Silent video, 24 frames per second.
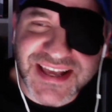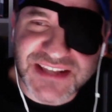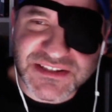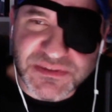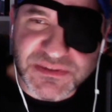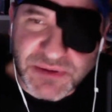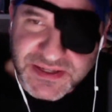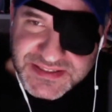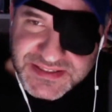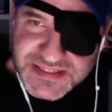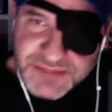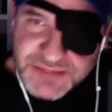And
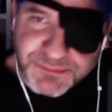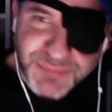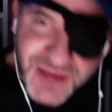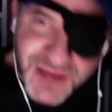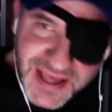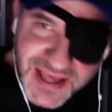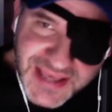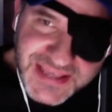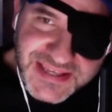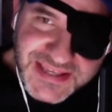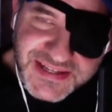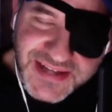so I did
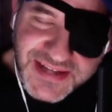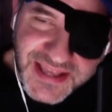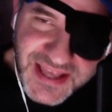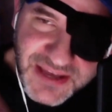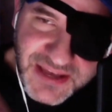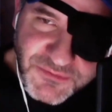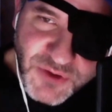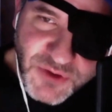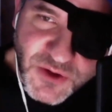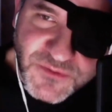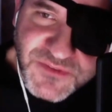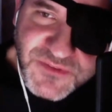buy it, and I
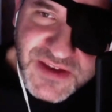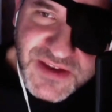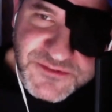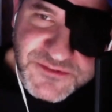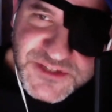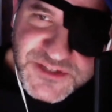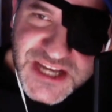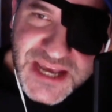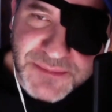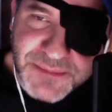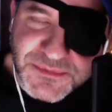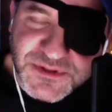have all 5
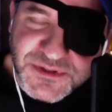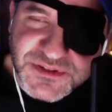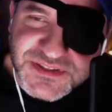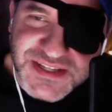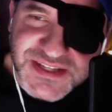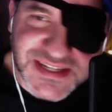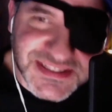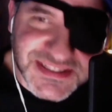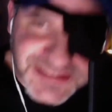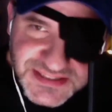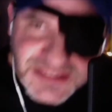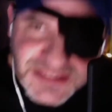chapters,
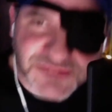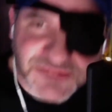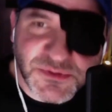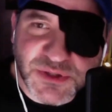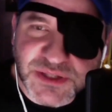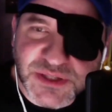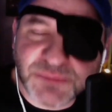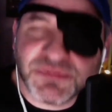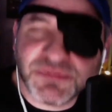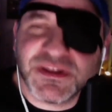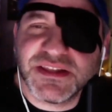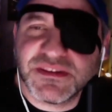and I still have
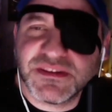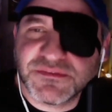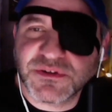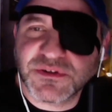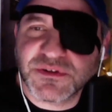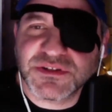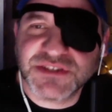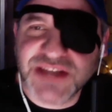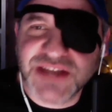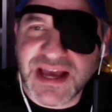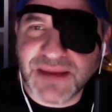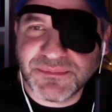only played the
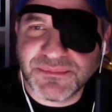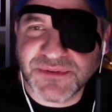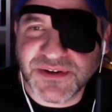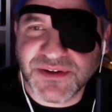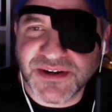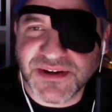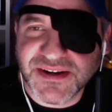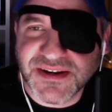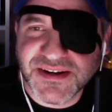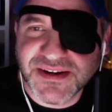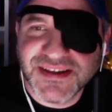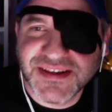first
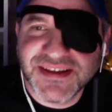chapter.